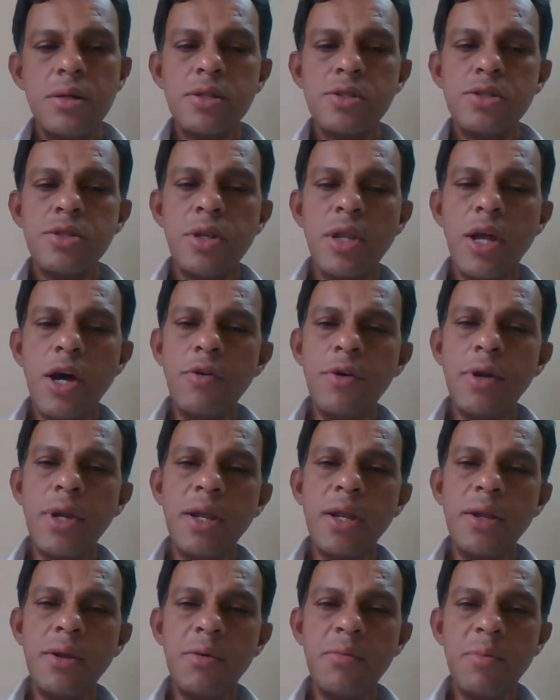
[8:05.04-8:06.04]
So
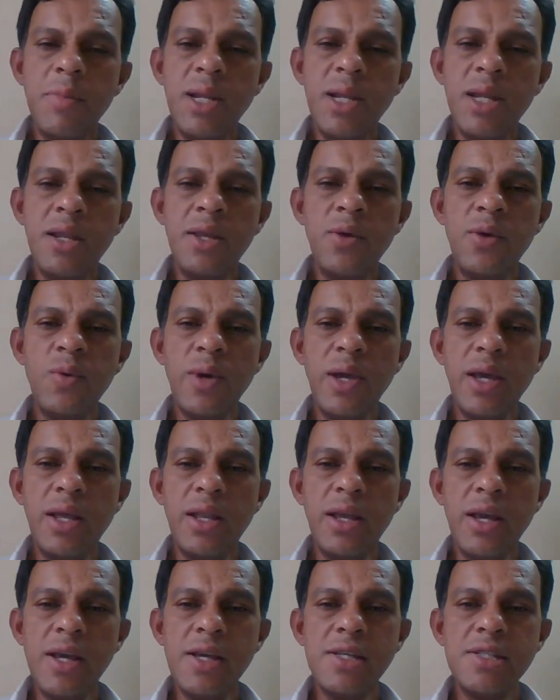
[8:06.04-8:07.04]
nowadays many new
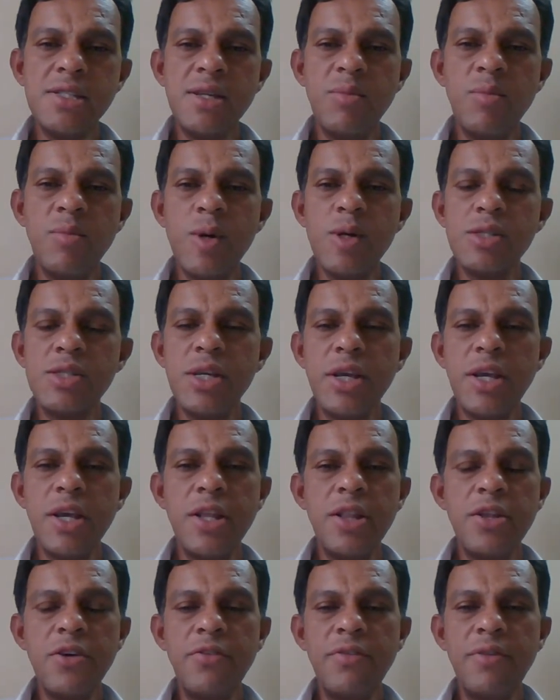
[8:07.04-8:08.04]
area is emerging
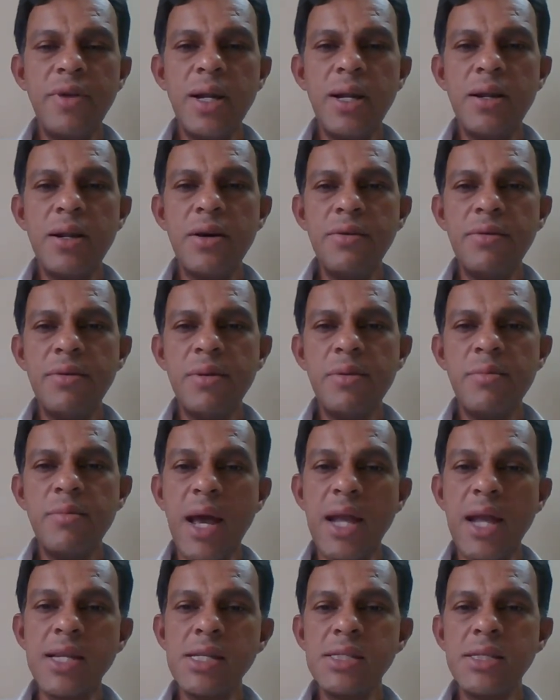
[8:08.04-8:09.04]
in the field of
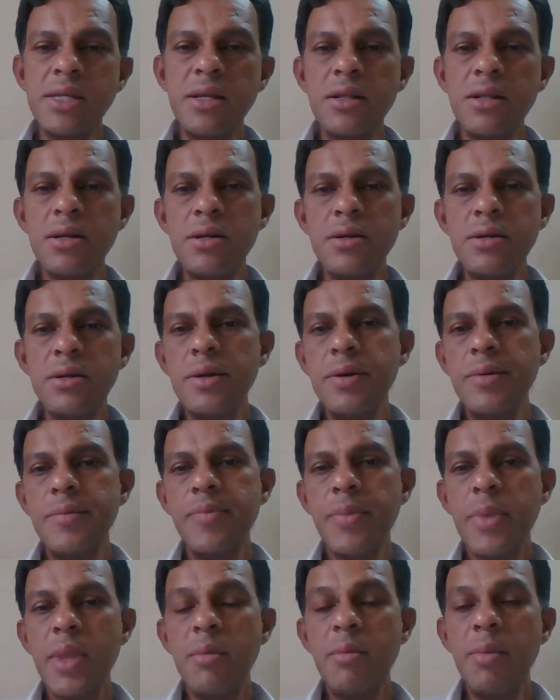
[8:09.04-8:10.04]
managing the
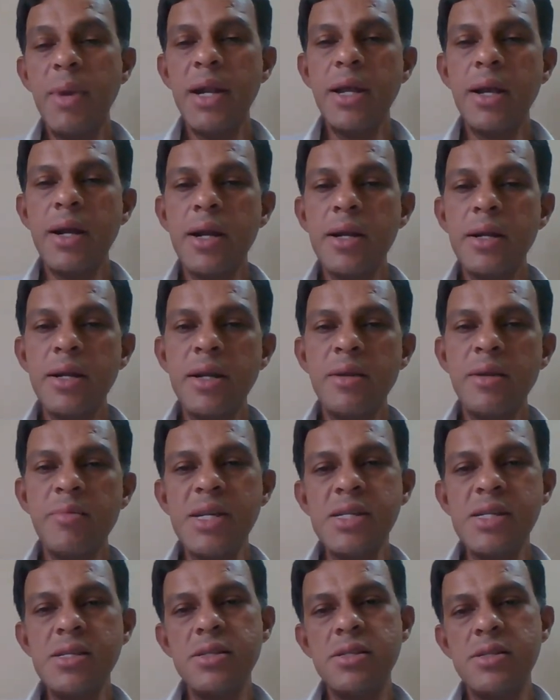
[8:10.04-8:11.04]
medical
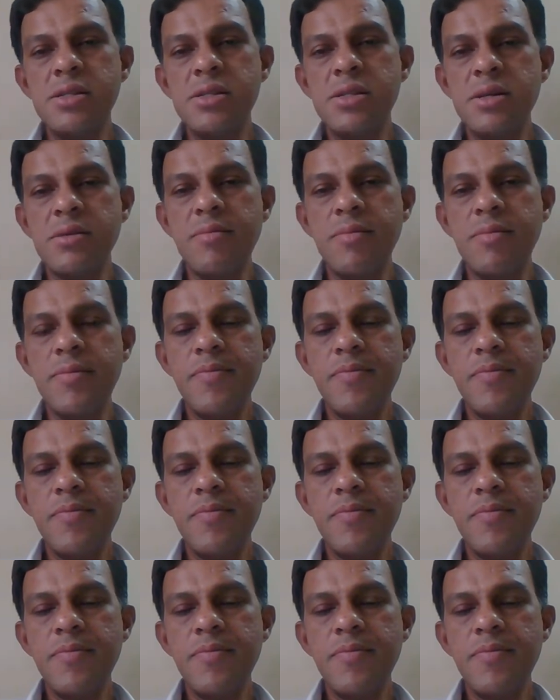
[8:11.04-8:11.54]
treatment system.